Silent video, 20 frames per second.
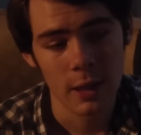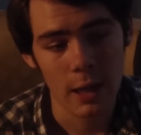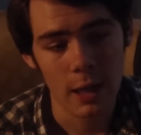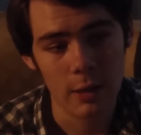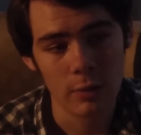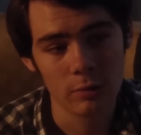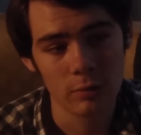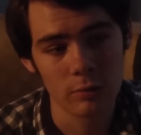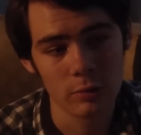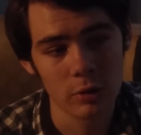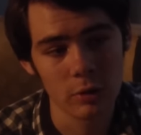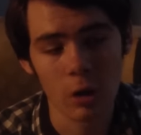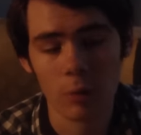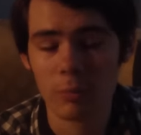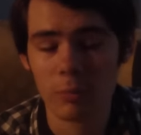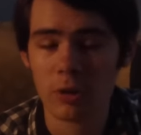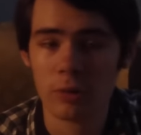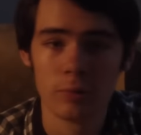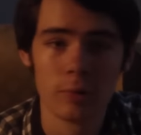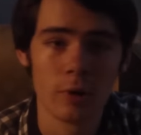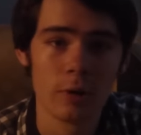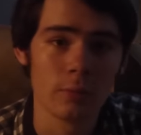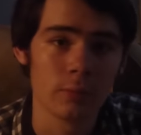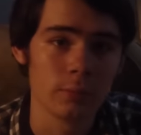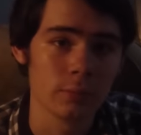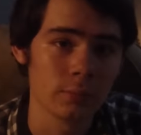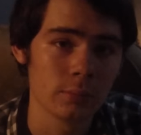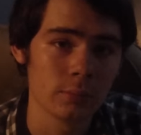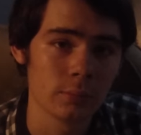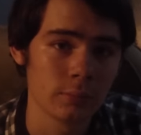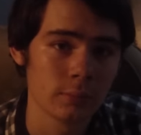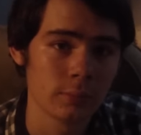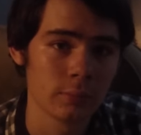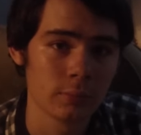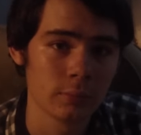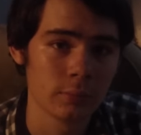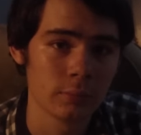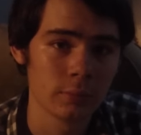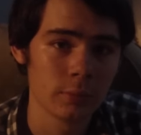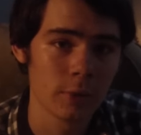It got me through.
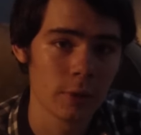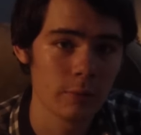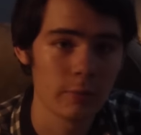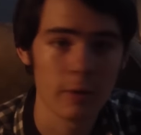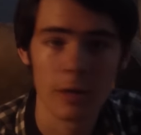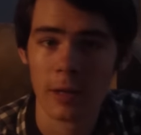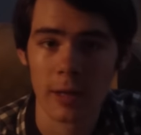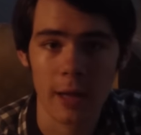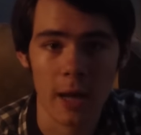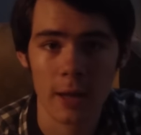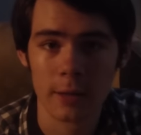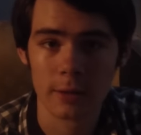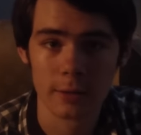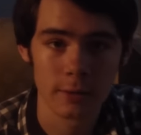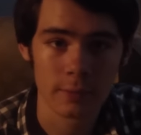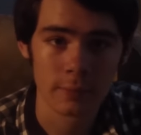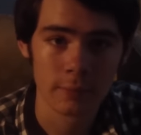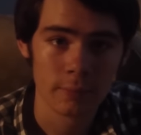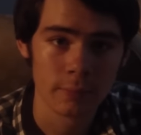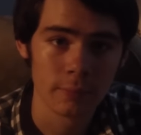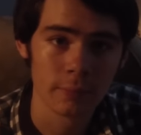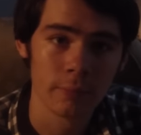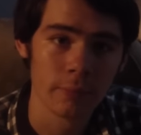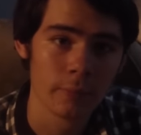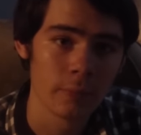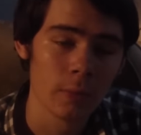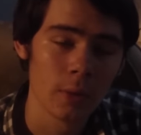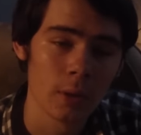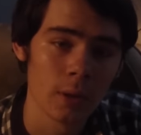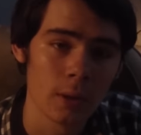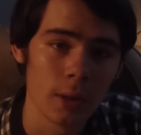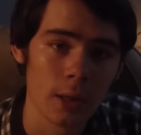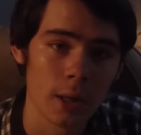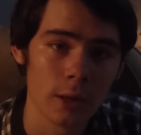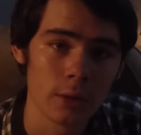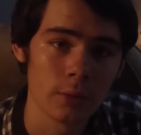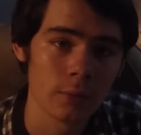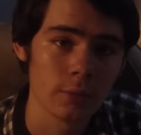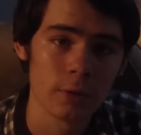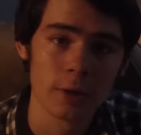It really has.
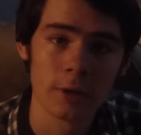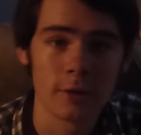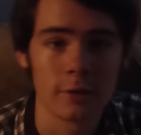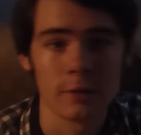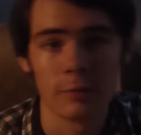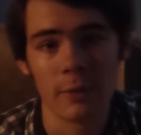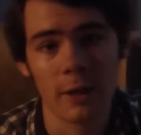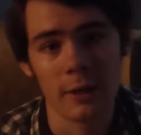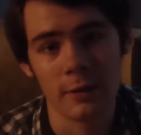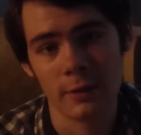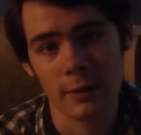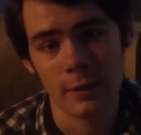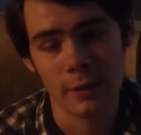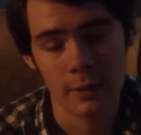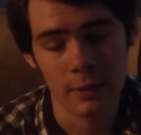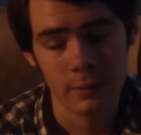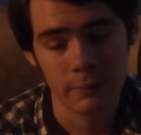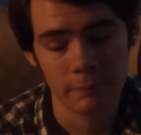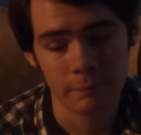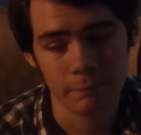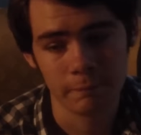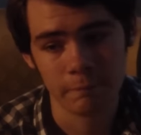I don't think there's a better...